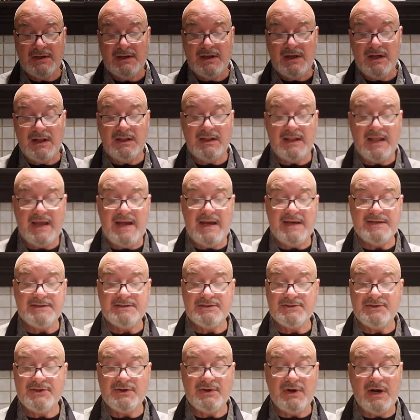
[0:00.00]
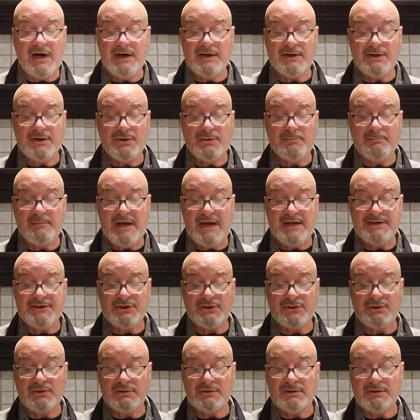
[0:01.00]
Alas, there are no
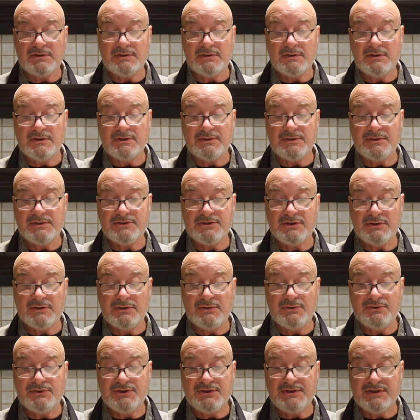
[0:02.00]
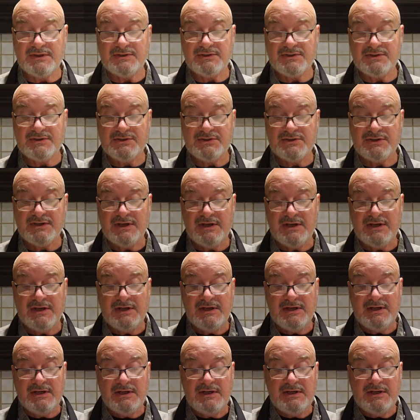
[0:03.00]
magical solutions.
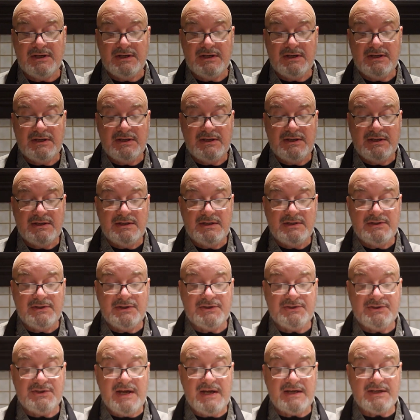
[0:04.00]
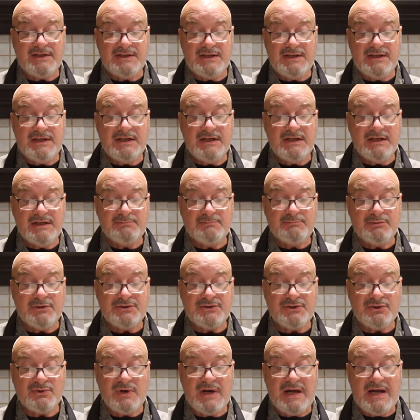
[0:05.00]
The technique
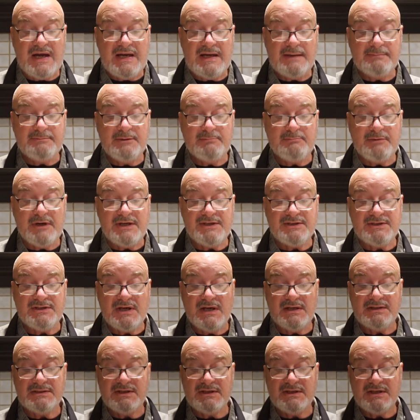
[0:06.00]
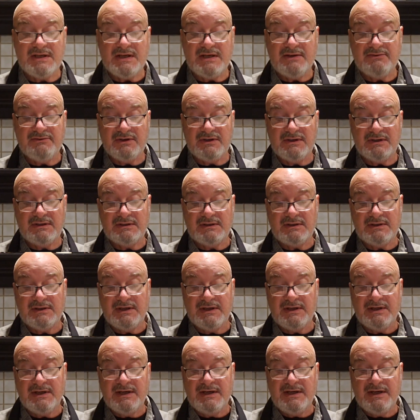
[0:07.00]
prescribed by Shantideva
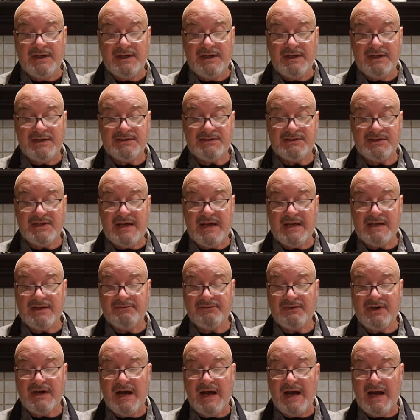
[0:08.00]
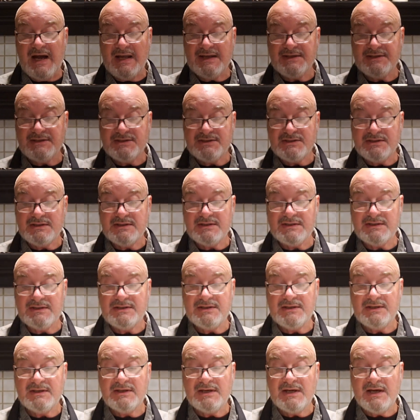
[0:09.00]
is that of
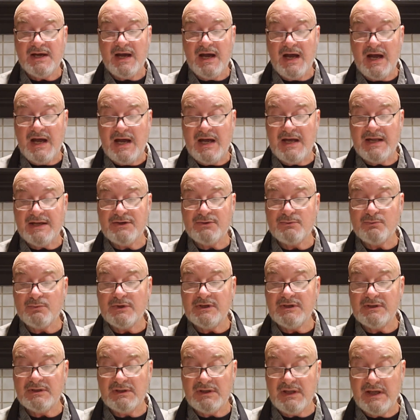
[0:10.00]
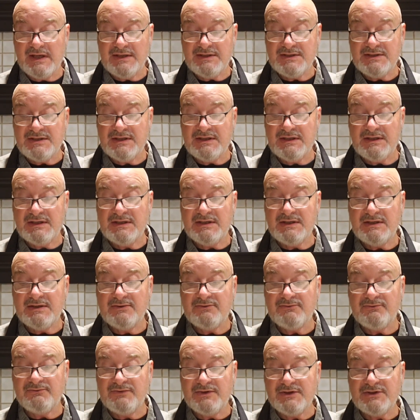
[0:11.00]
constant, unrelenting
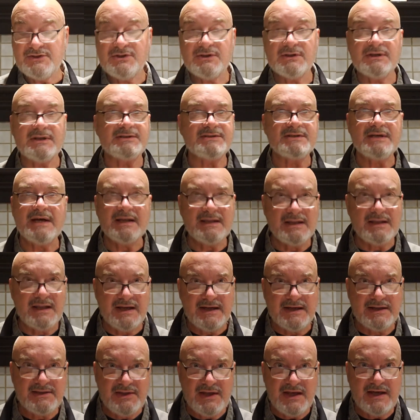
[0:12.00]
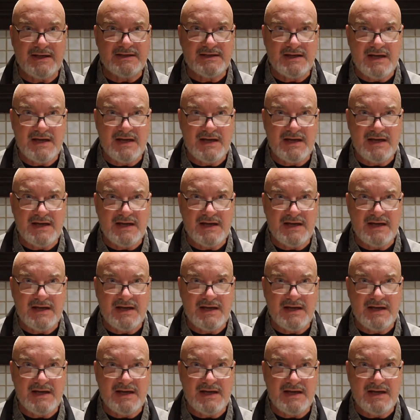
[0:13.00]
vigilance. I like that.